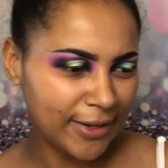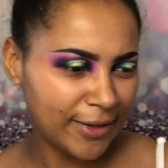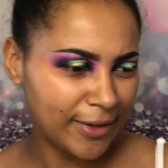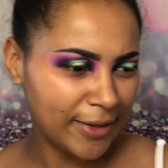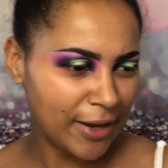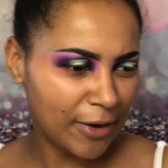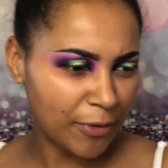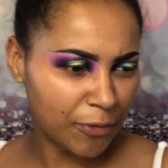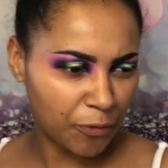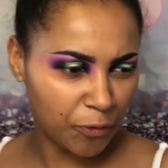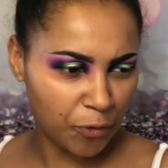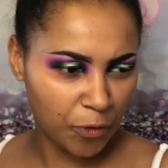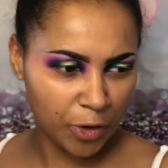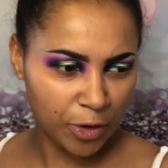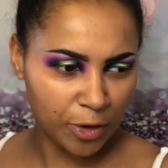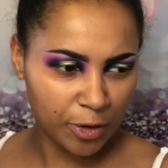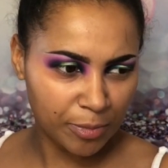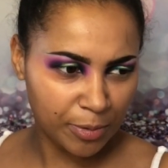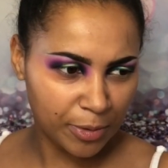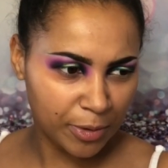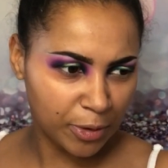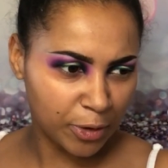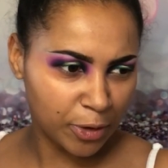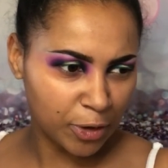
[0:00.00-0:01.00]

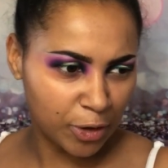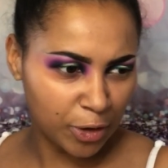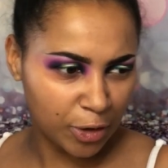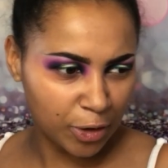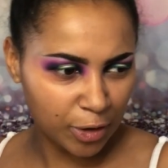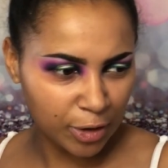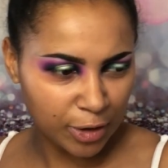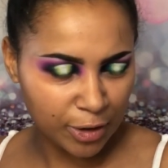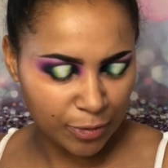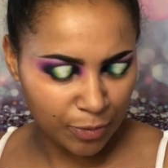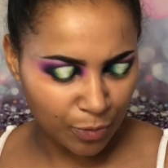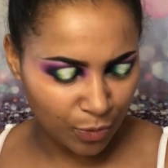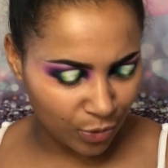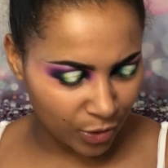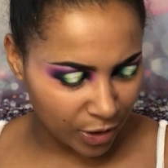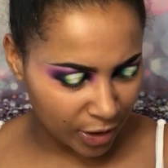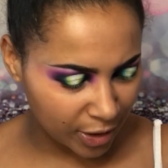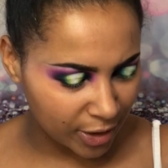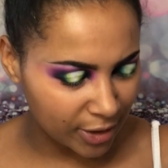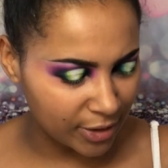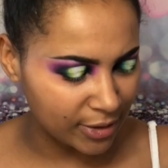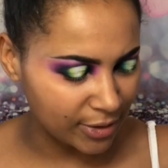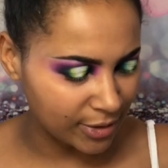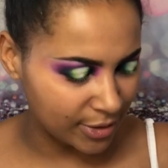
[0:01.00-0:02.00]
Affordable, good
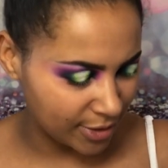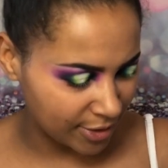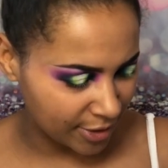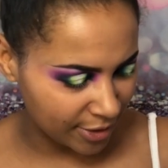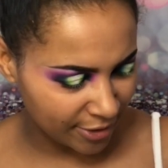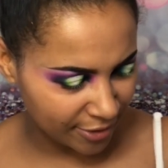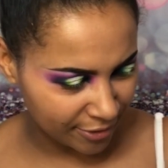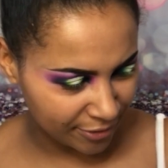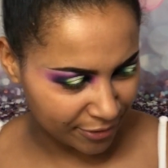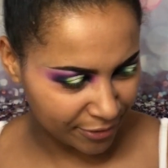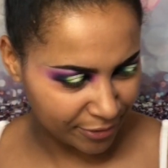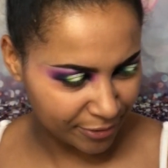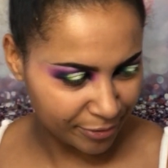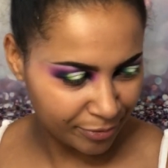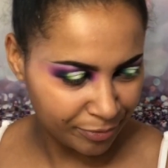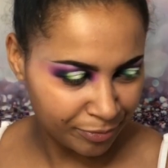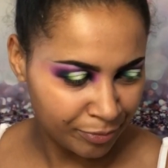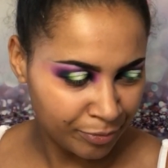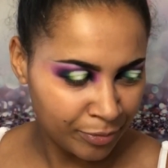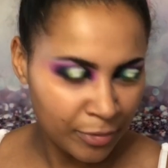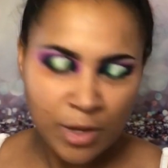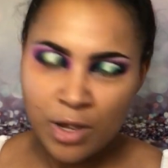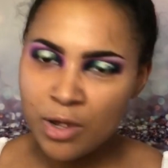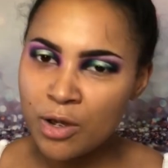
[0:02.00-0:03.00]
working stuff
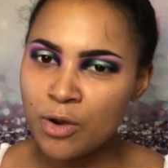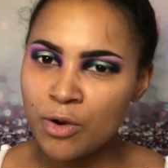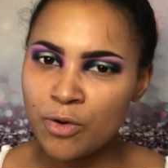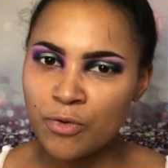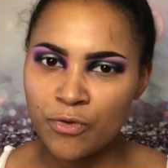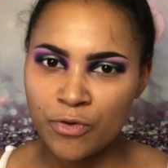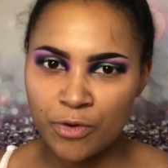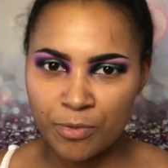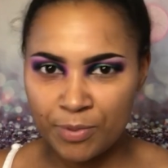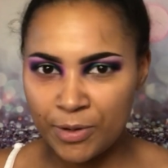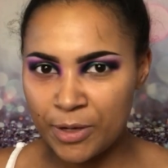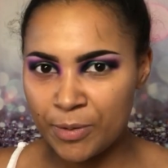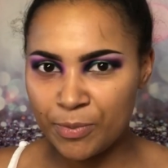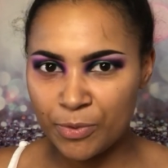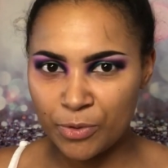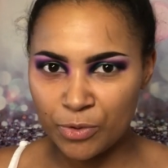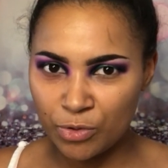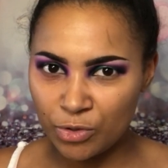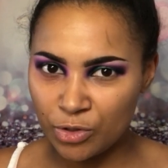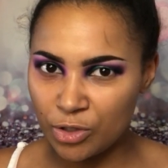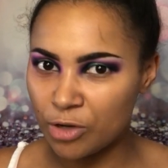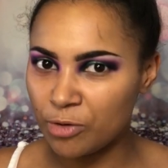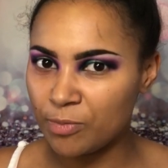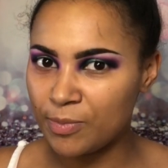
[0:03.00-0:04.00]
for people who
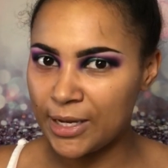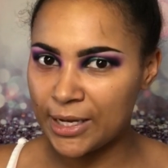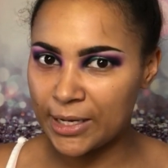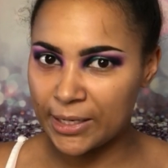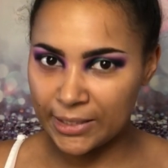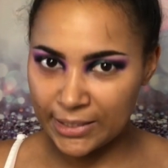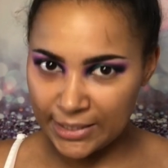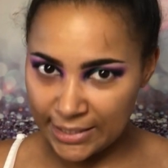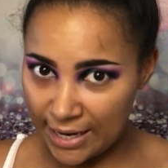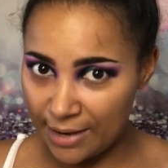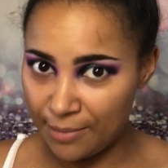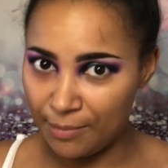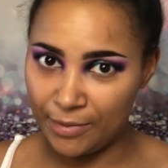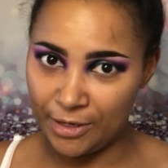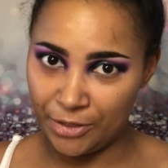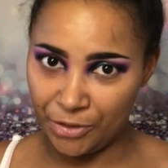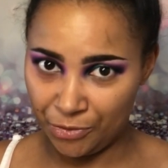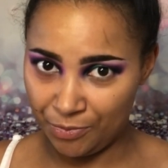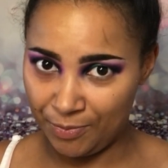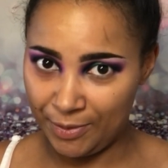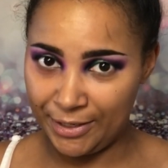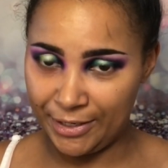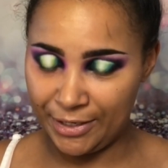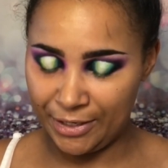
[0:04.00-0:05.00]
don't make that much
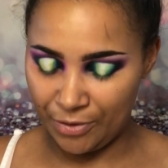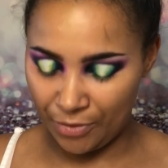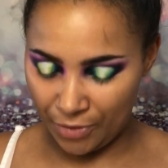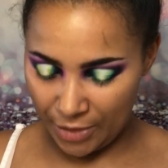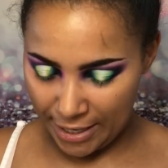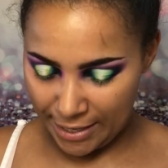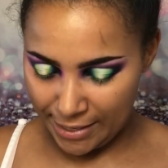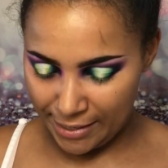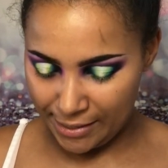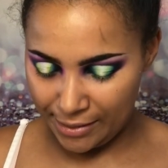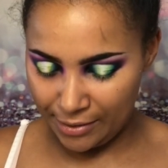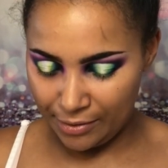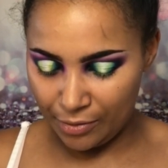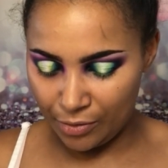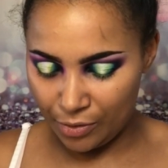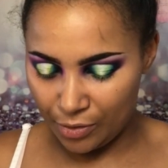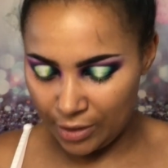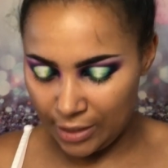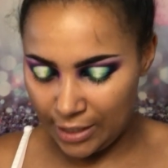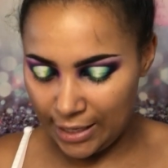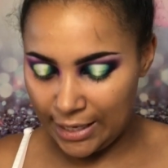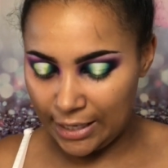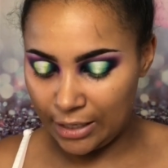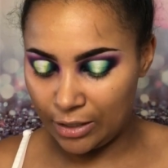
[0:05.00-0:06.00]
money, okay? Or
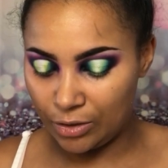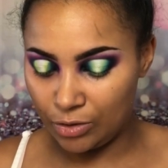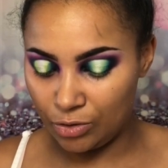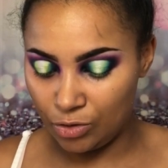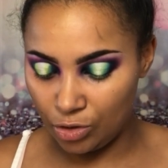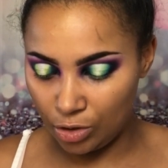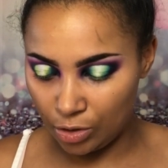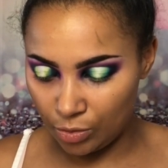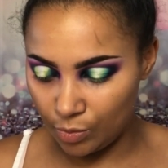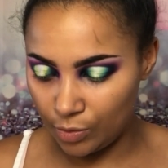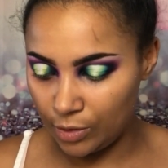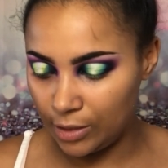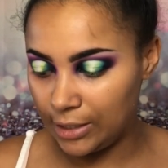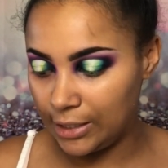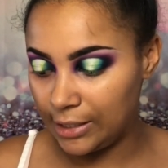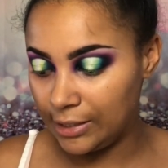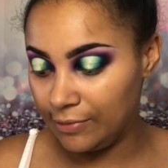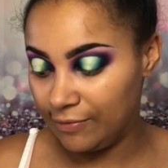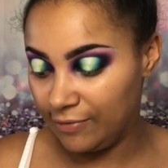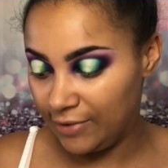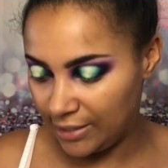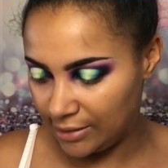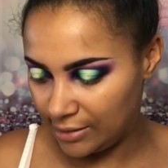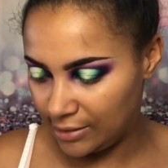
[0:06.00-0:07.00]
like don't want to
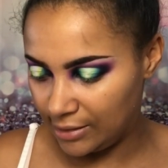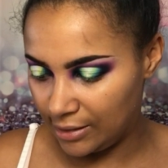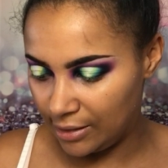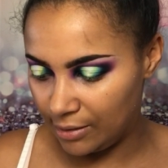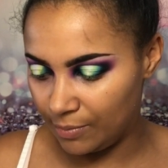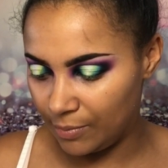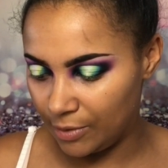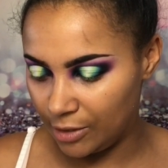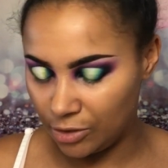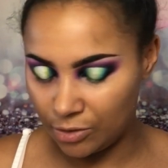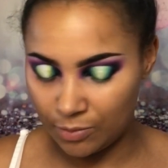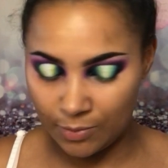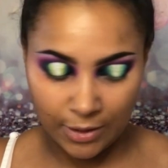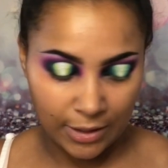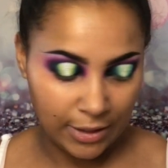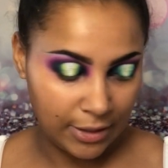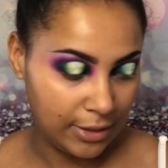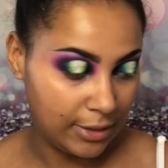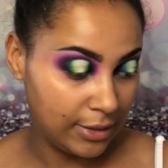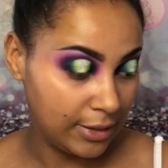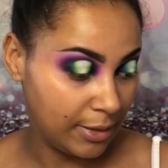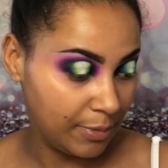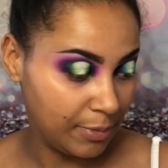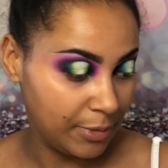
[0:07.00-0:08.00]
invest that much
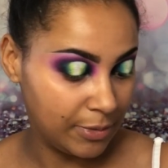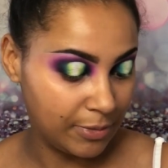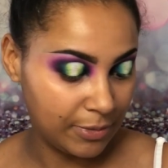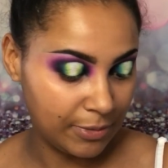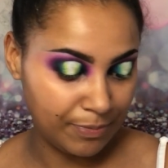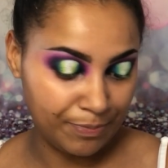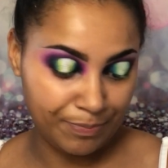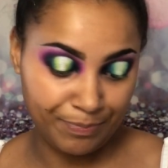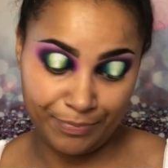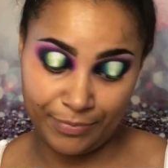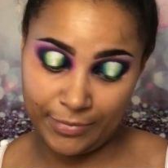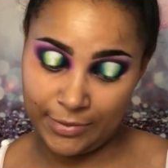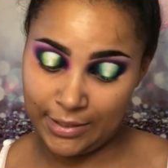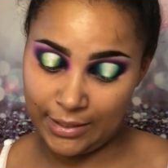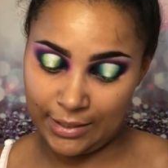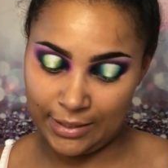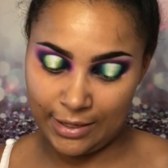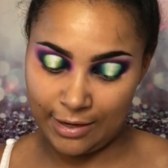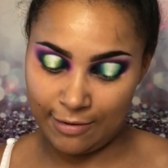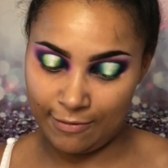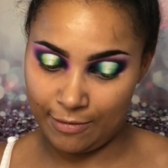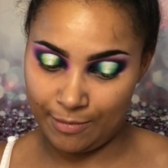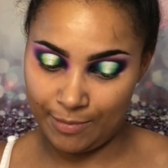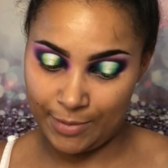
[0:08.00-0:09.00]
money.
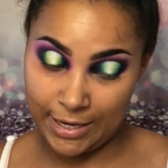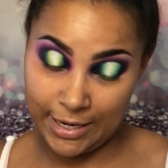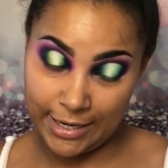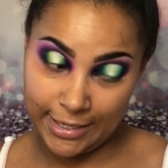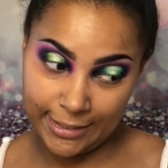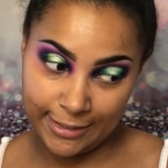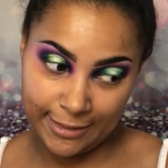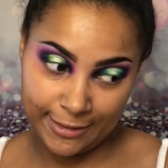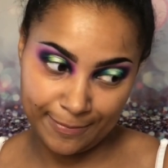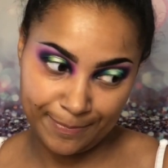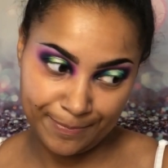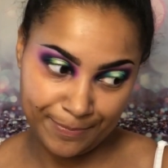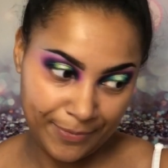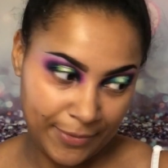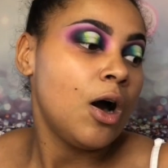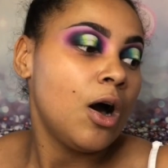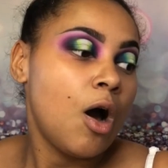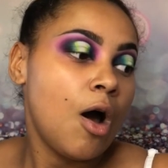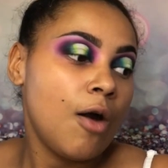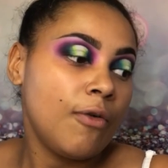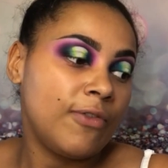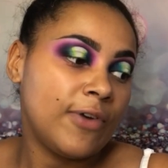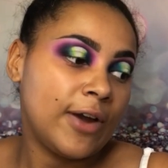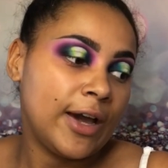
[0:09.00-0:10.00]
Never mind.
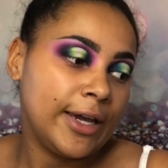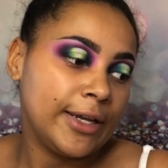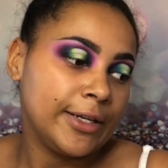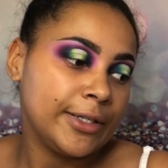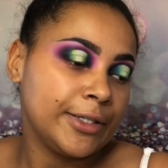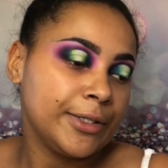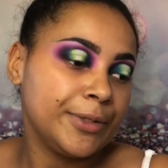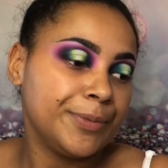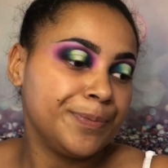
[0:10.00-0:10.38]
All right.